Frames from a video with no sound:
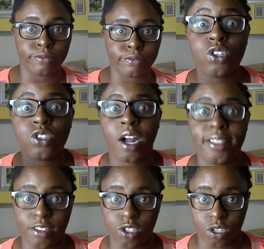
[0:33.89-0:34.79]
To
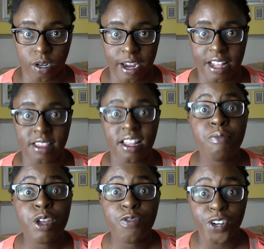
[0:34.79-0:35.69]
start the story, let
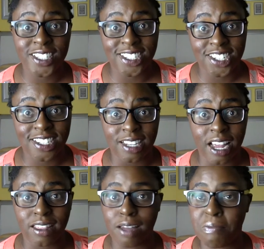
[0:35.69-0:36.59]
me first just
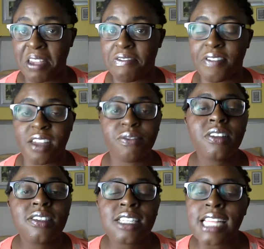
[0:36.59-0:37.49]
say that my
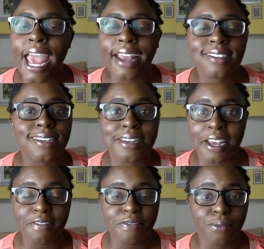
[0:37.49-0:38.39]
favorite snack to
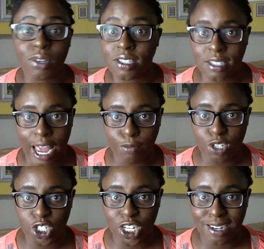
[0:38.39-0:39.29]
get from the snack
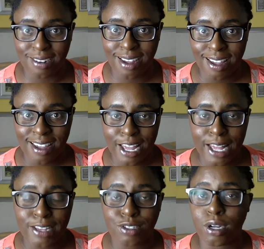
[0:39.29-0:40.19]
machine
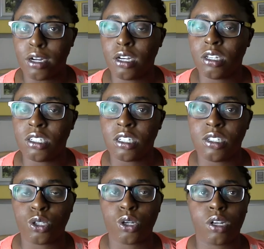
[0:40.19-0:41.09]
is the
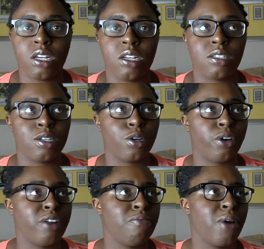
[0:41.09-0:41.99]
Hershey's Cookies and
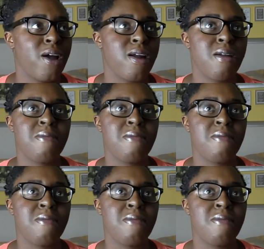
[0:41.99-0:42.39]
Cream Bar.